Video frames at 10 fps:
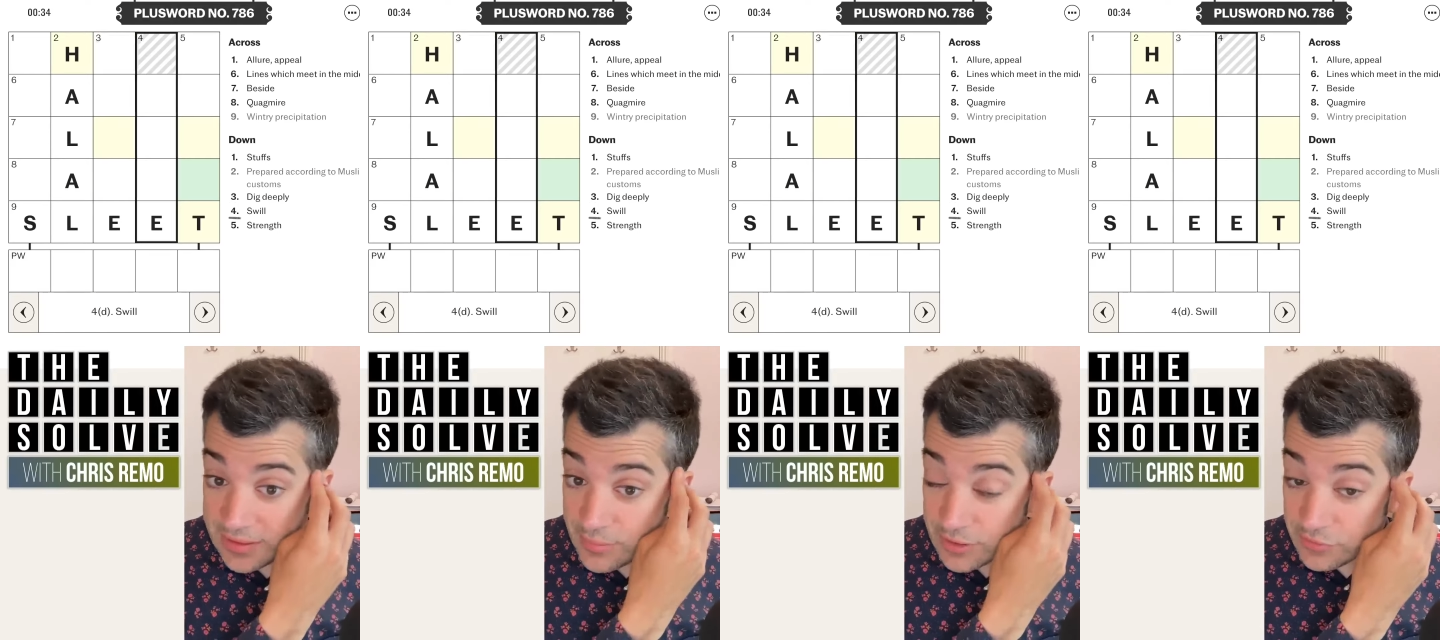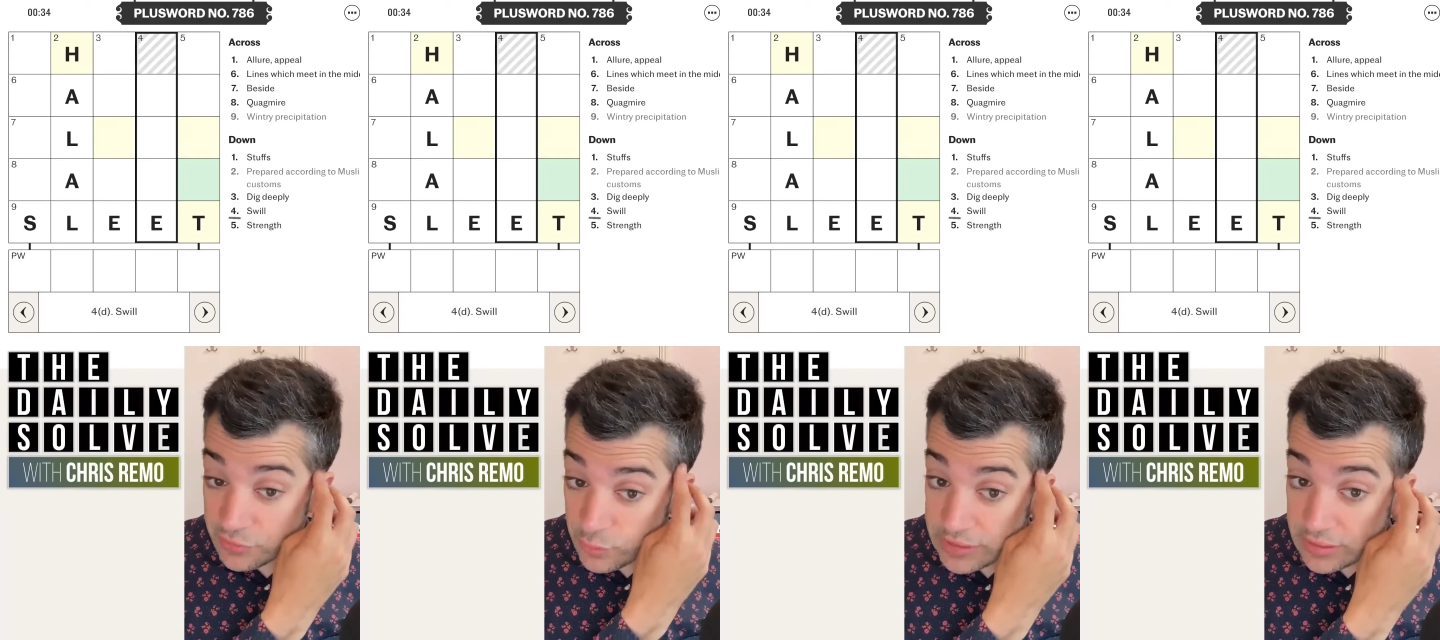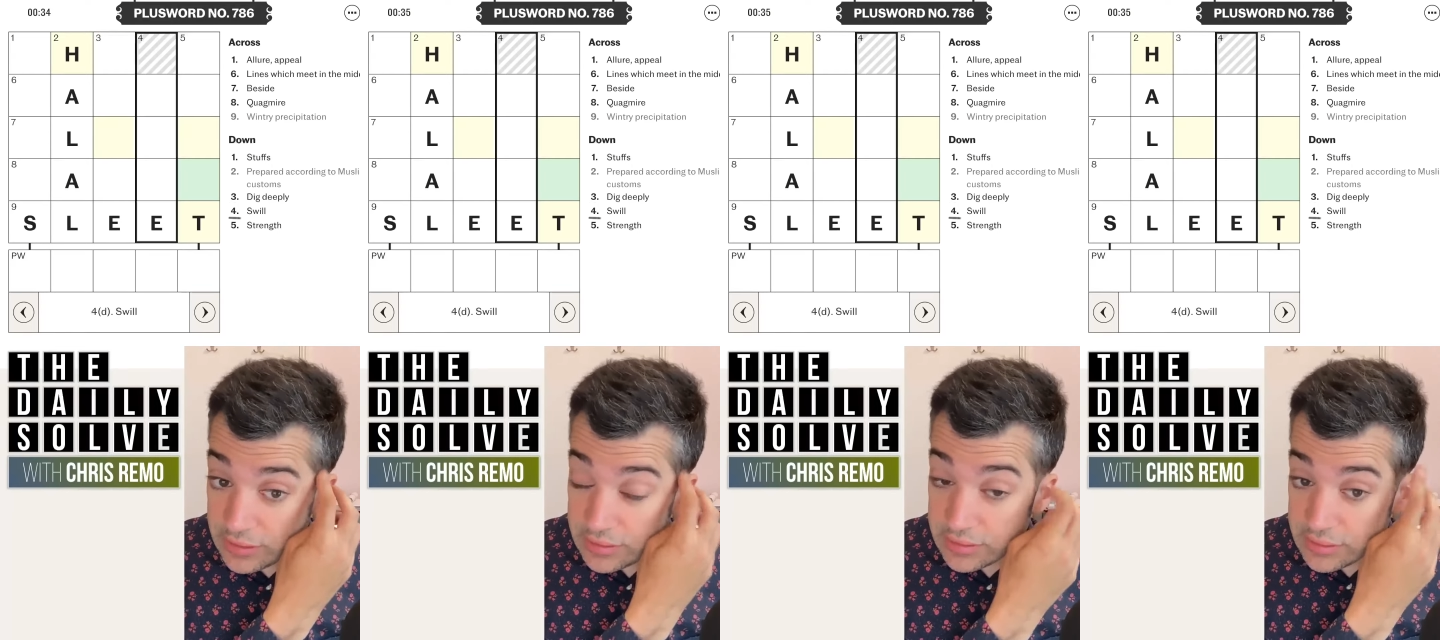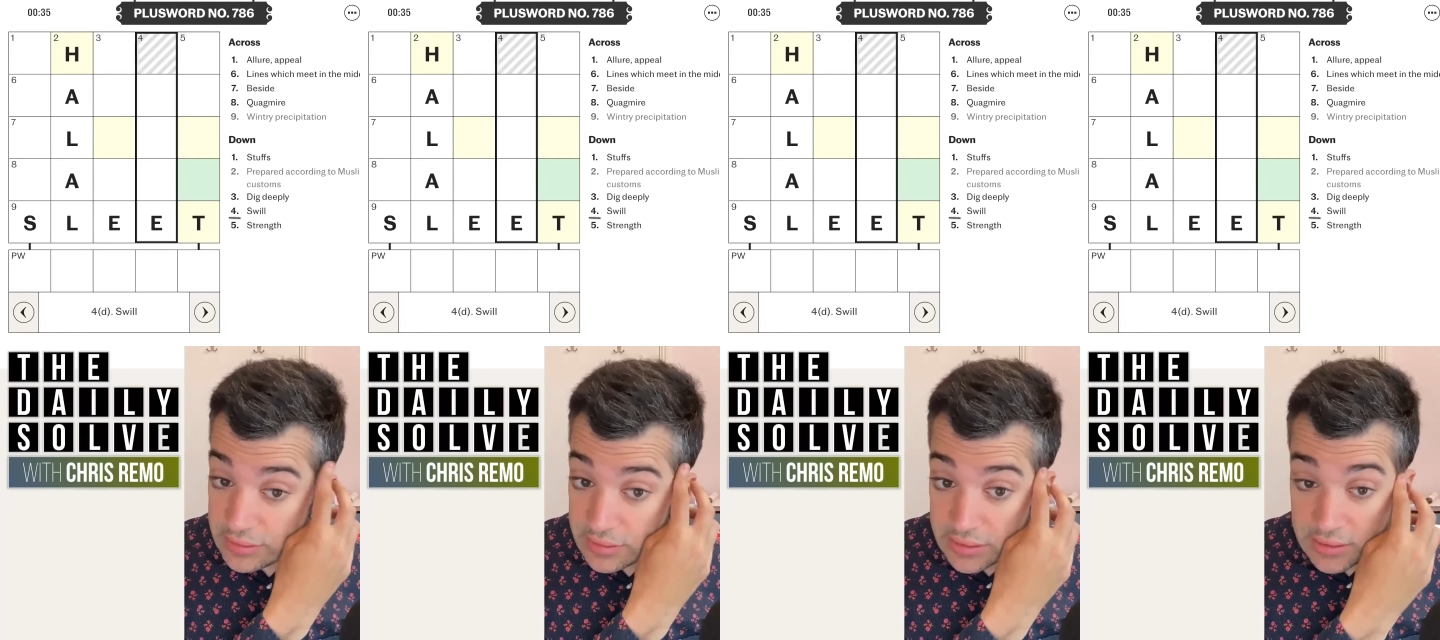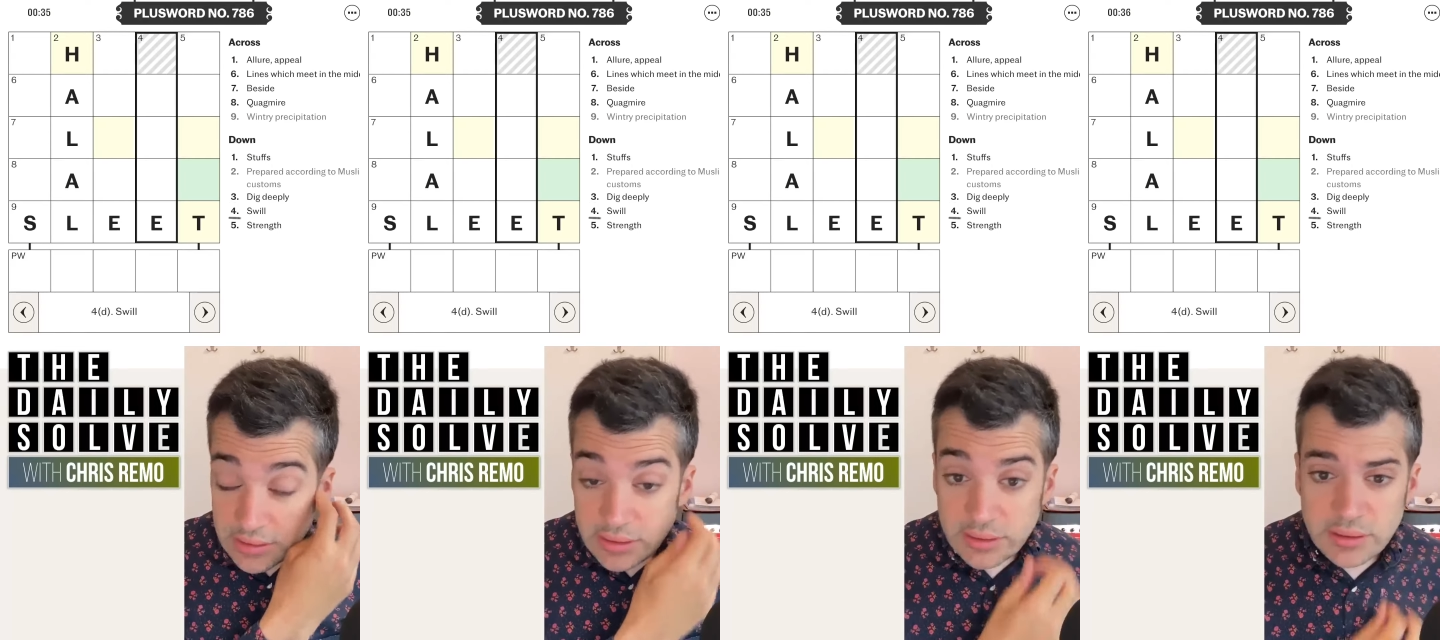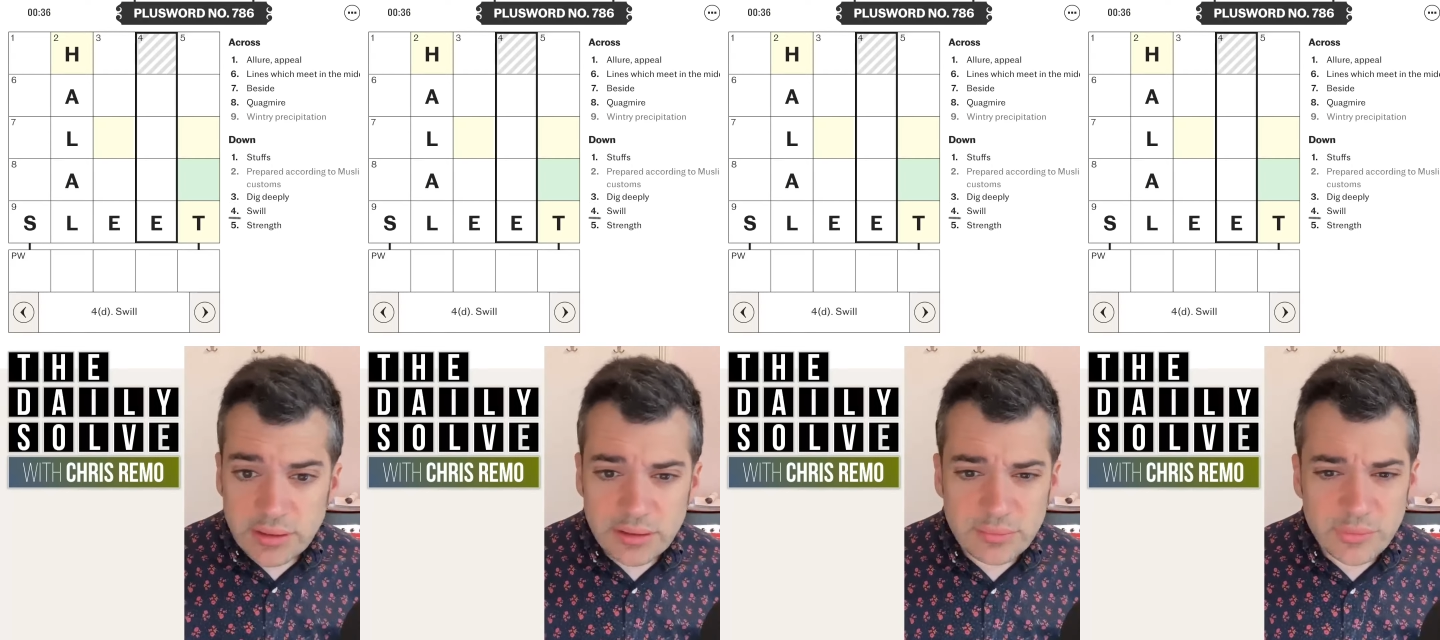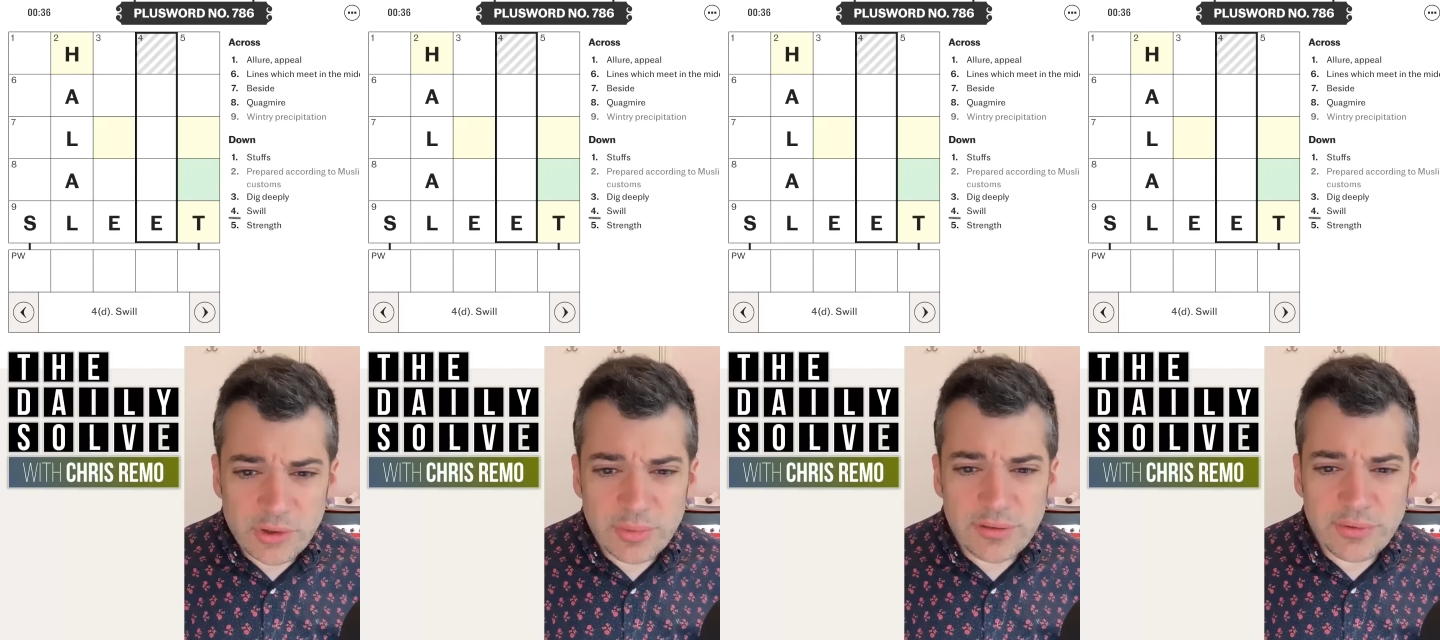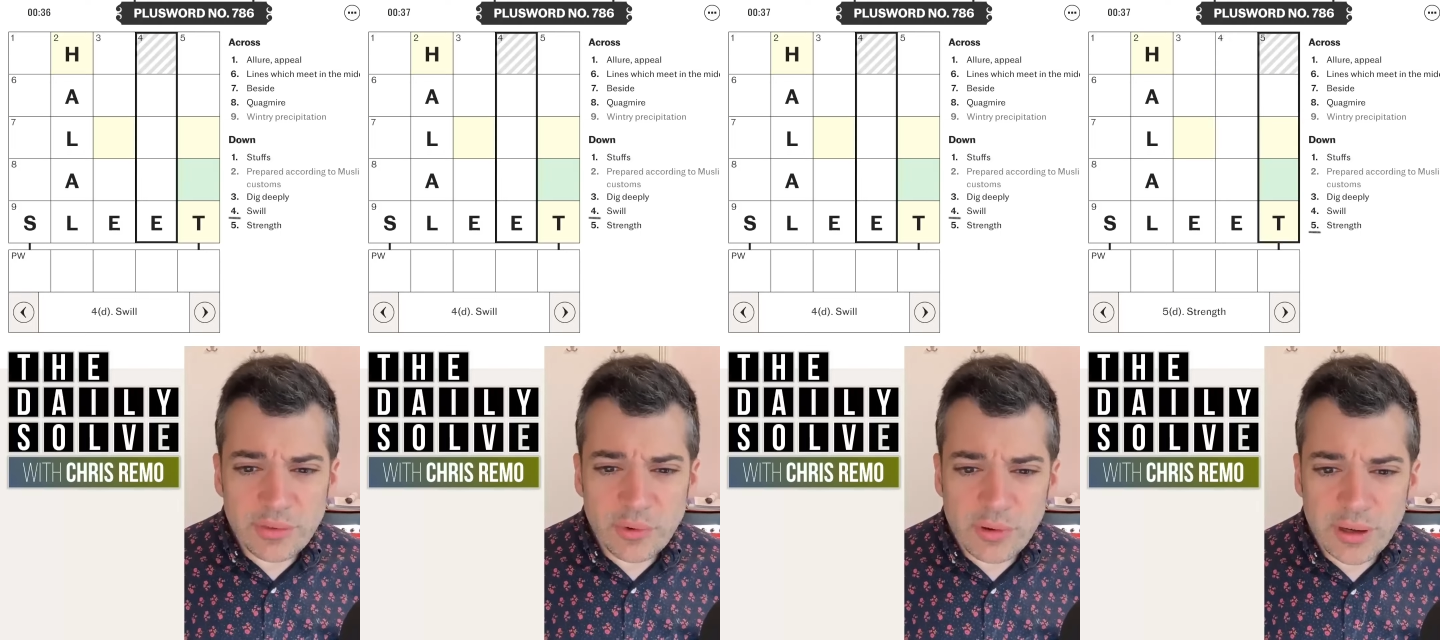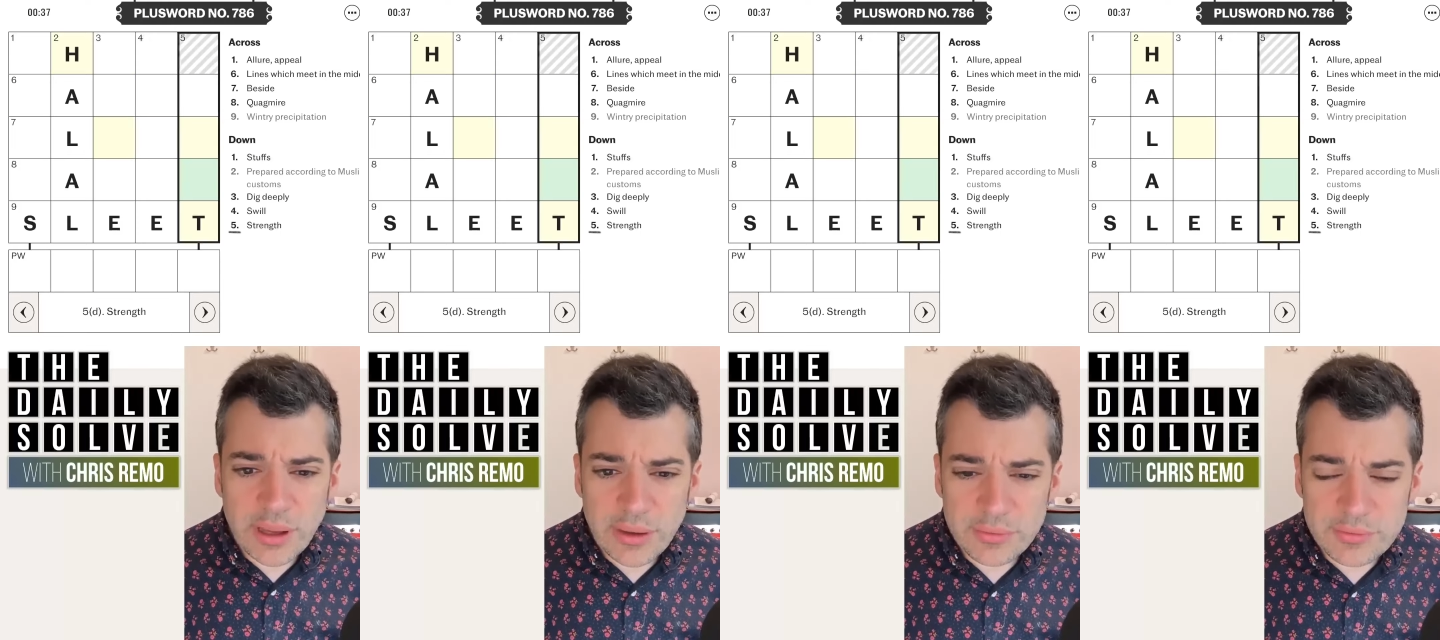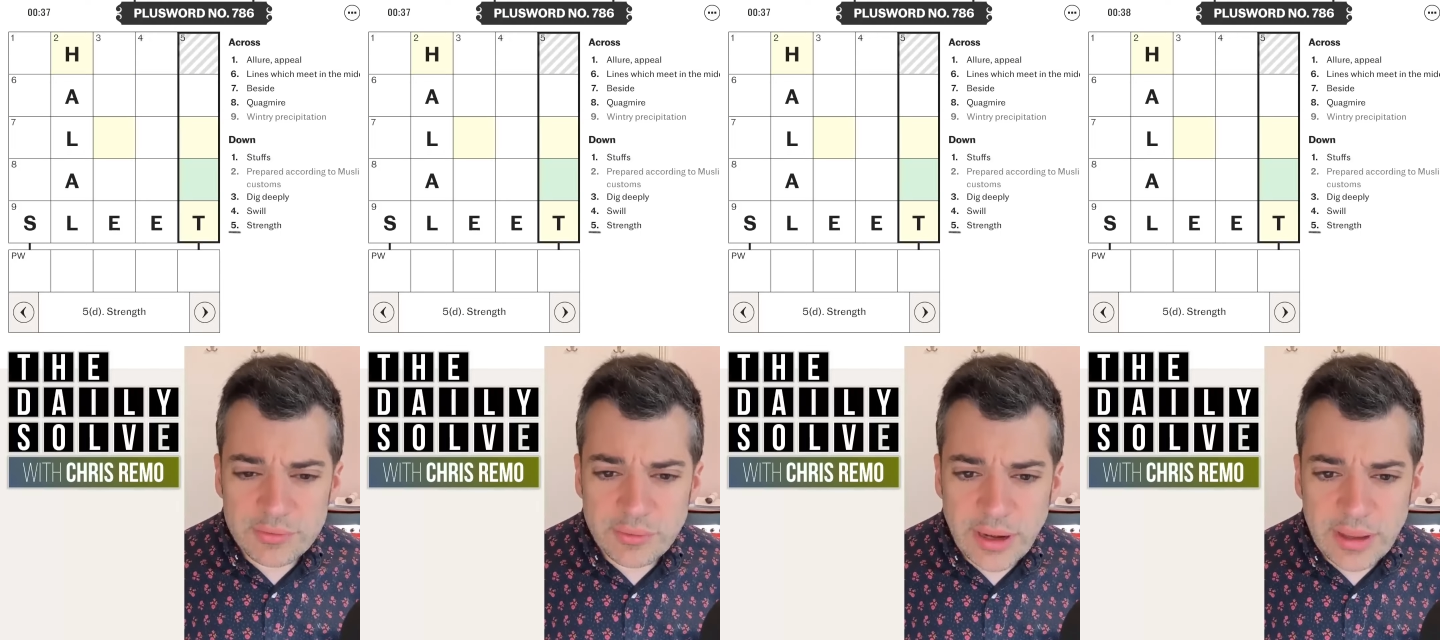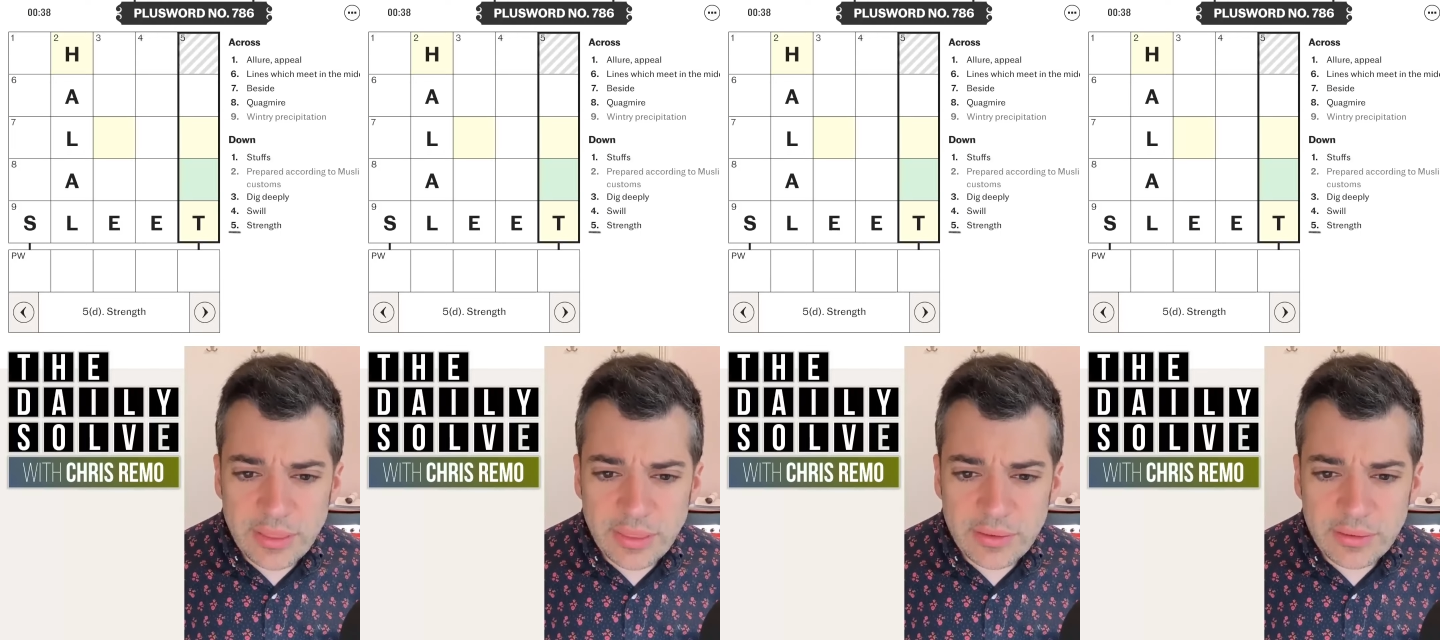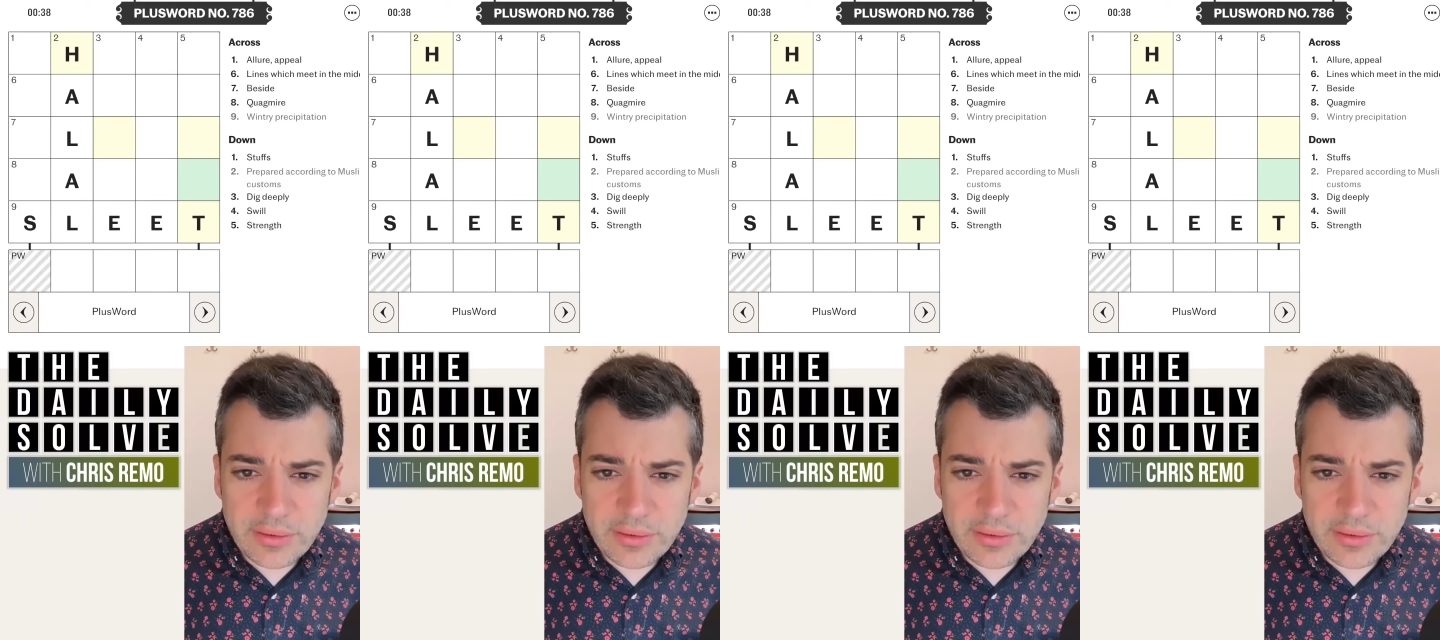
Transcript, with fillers: Am I? Swill? Um, could be a verb or a noun. Strength.